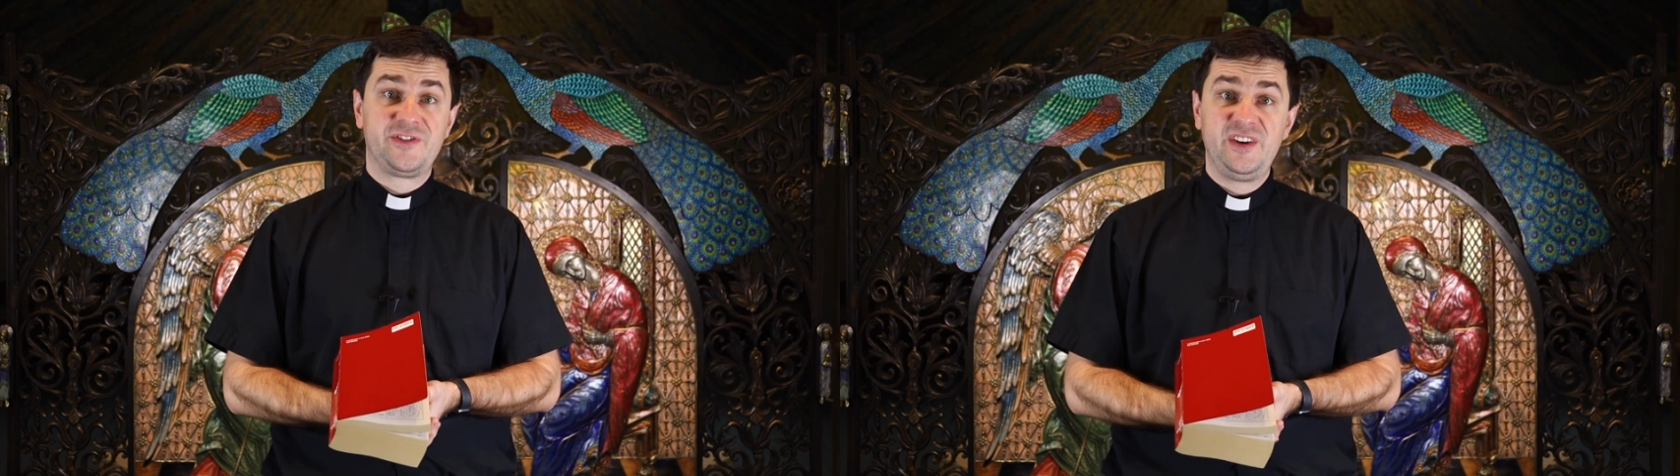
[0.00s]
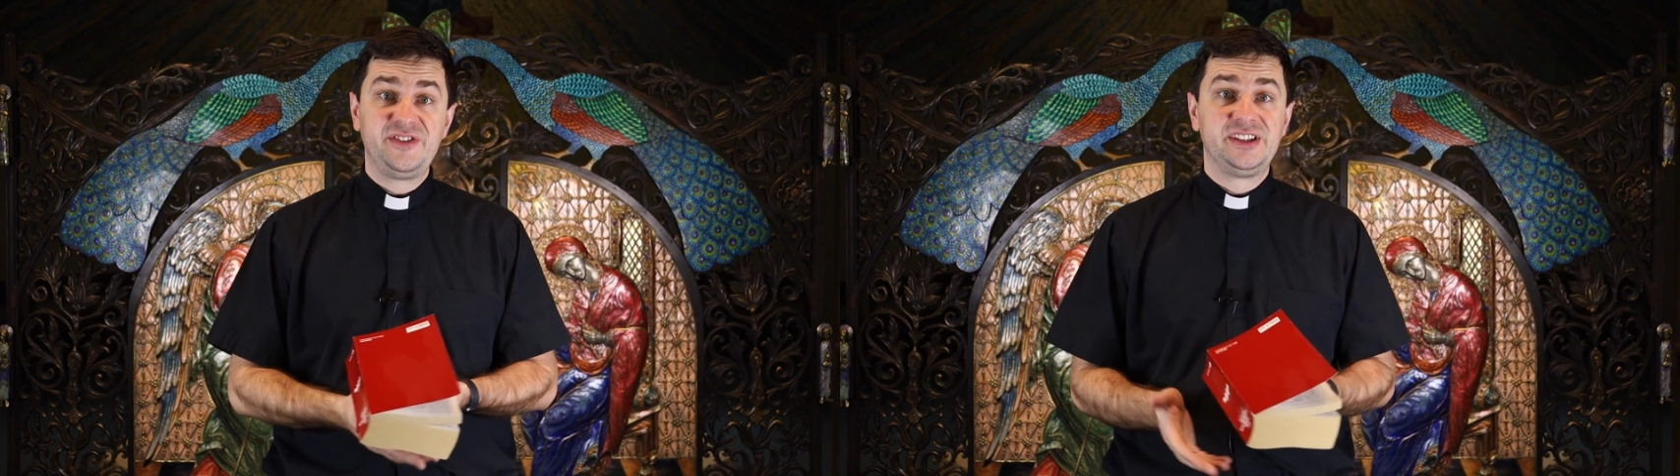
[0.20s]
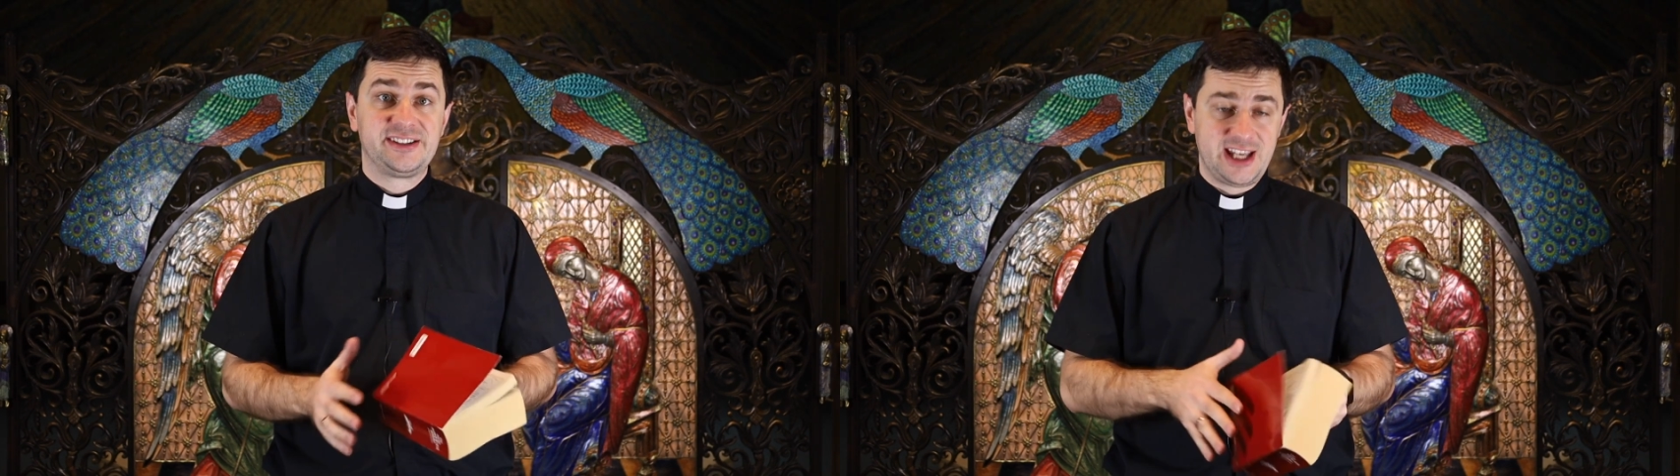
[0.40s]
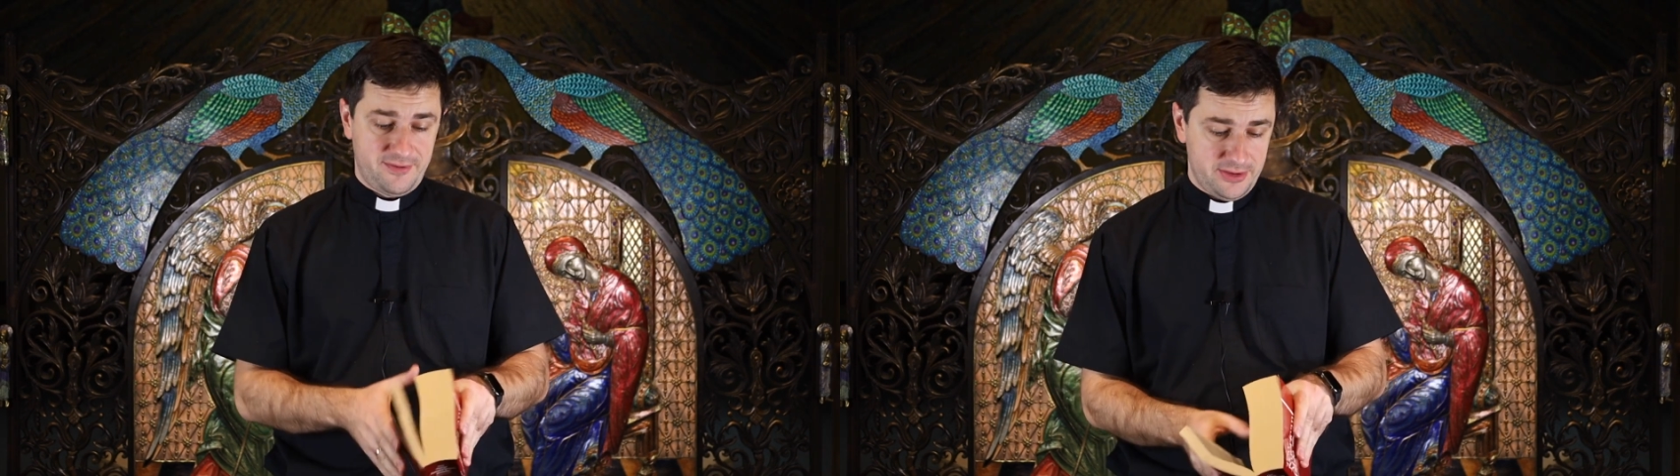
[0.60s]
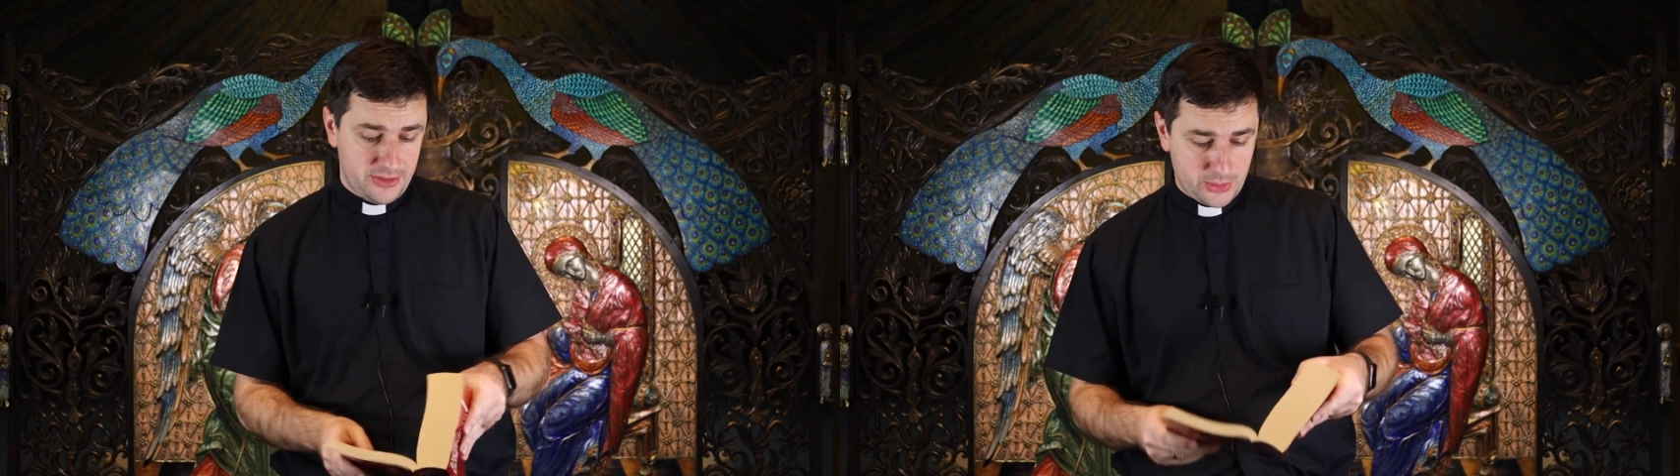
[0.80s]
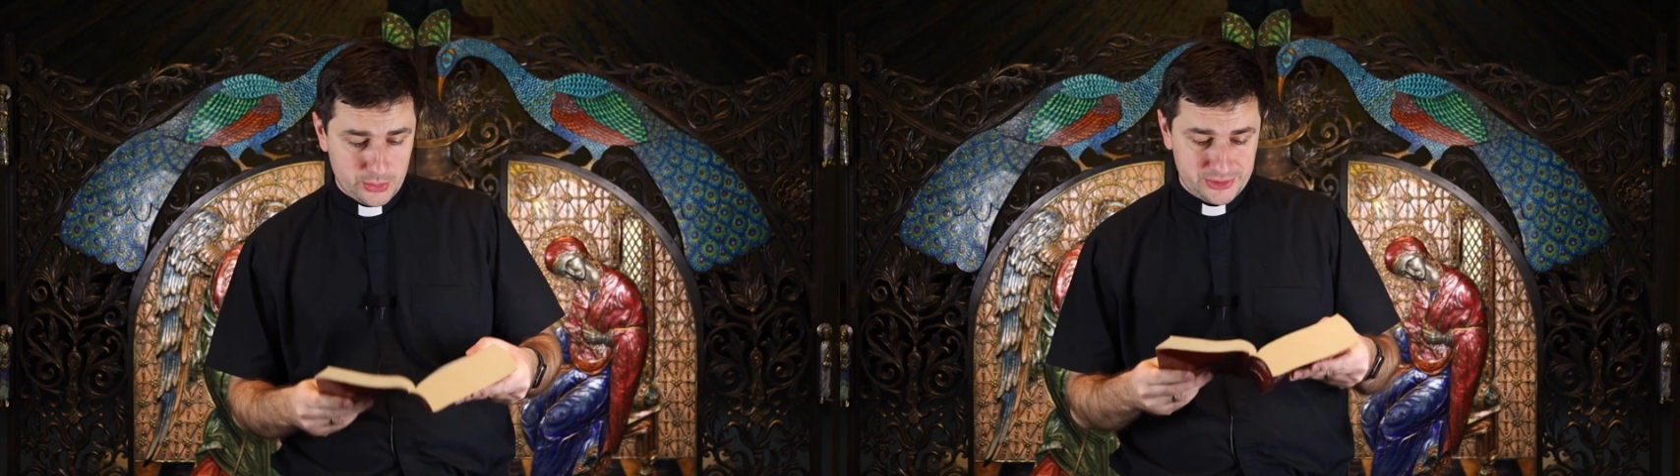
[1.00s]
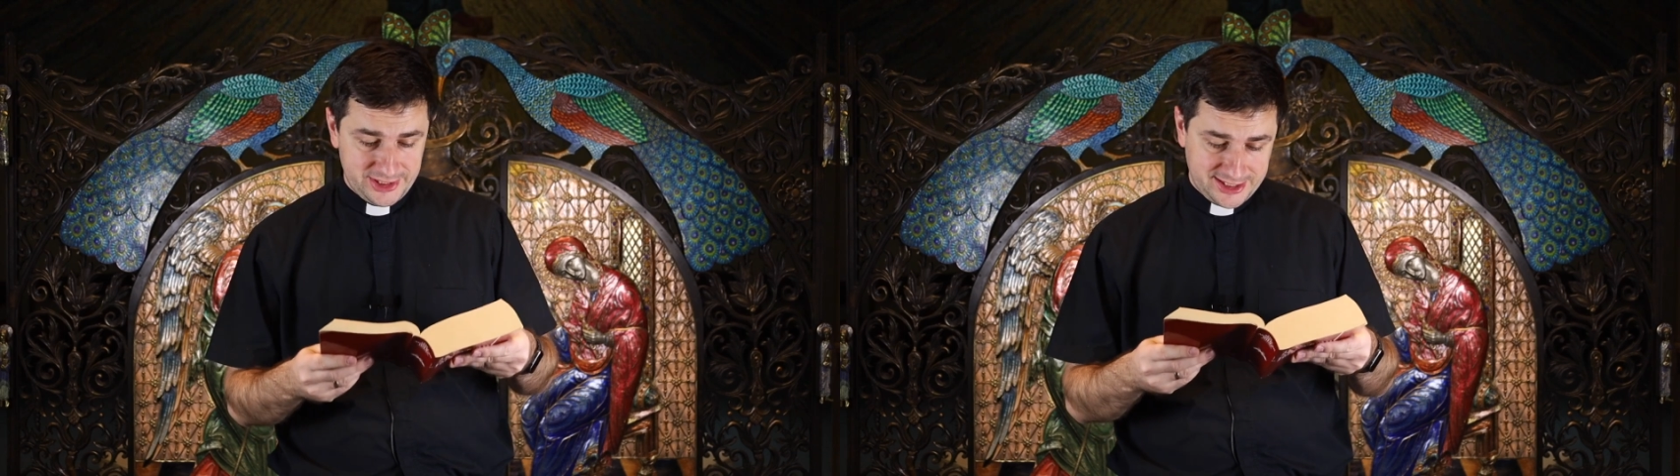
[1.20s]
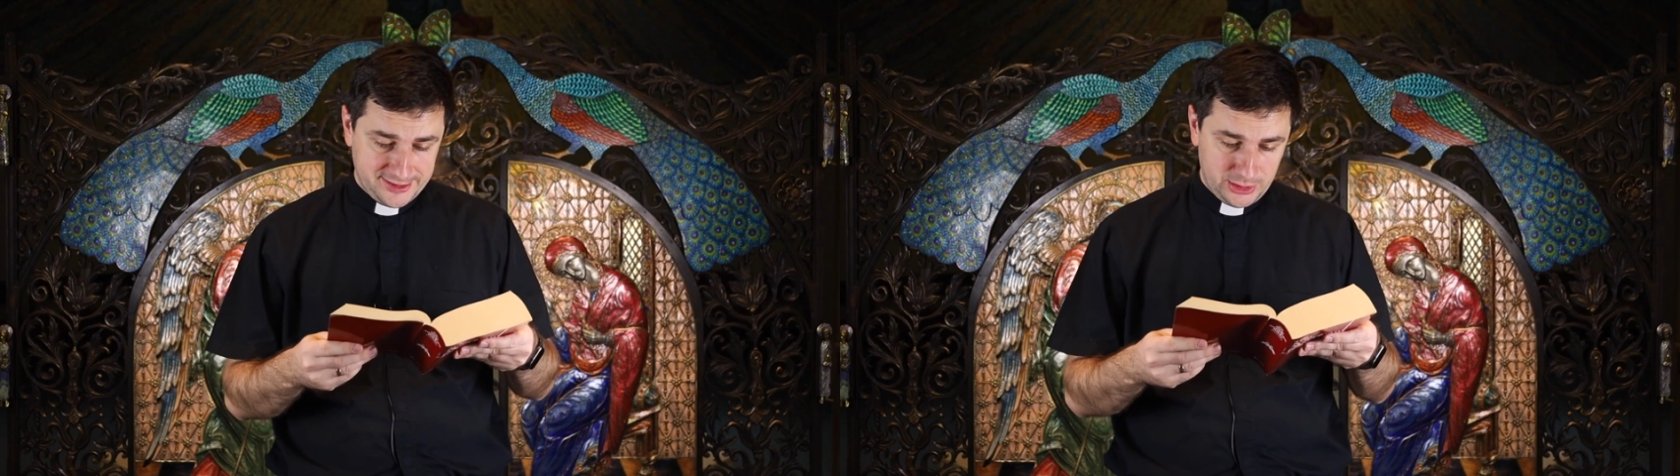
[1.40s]
57 through
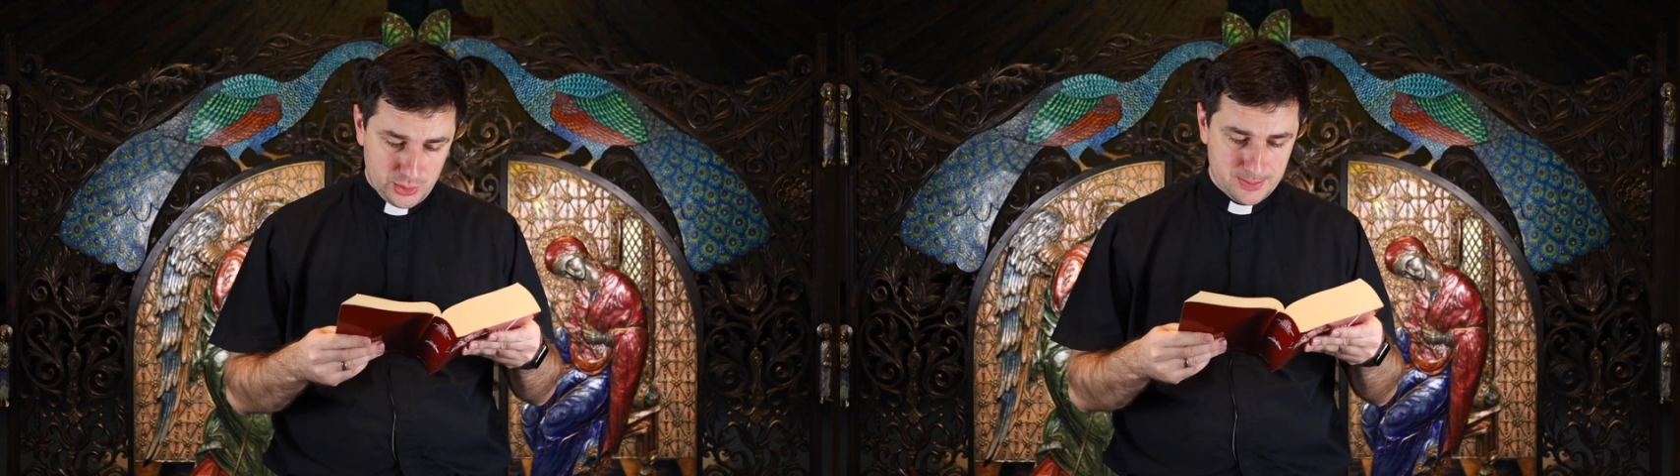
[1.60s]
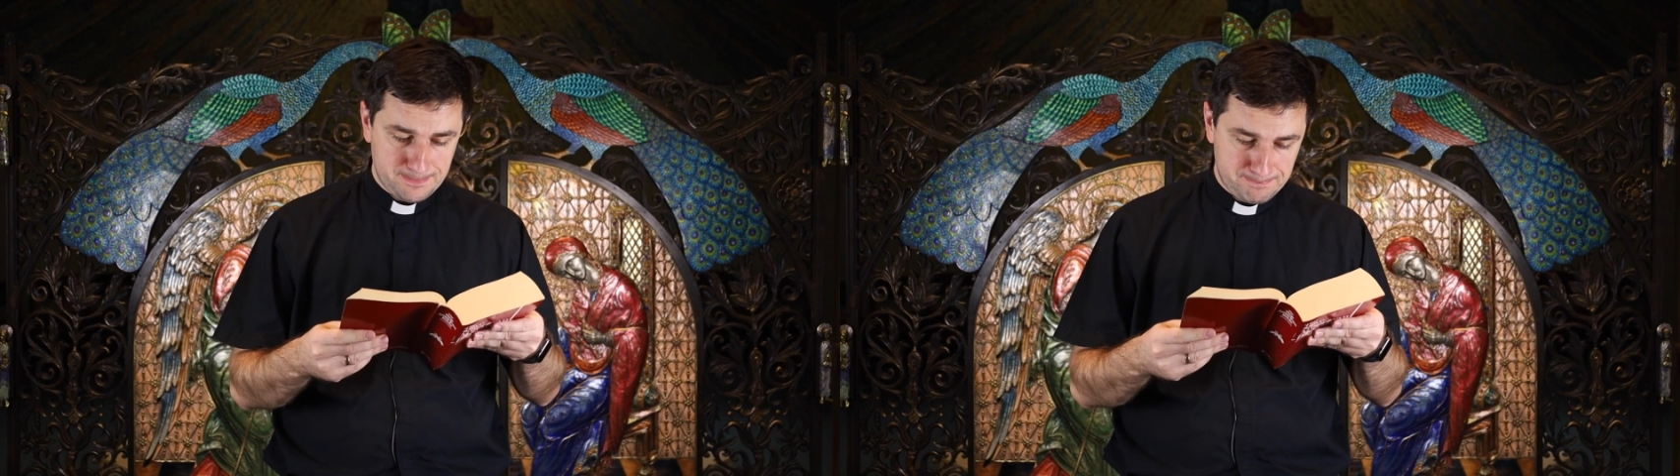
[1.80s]
62.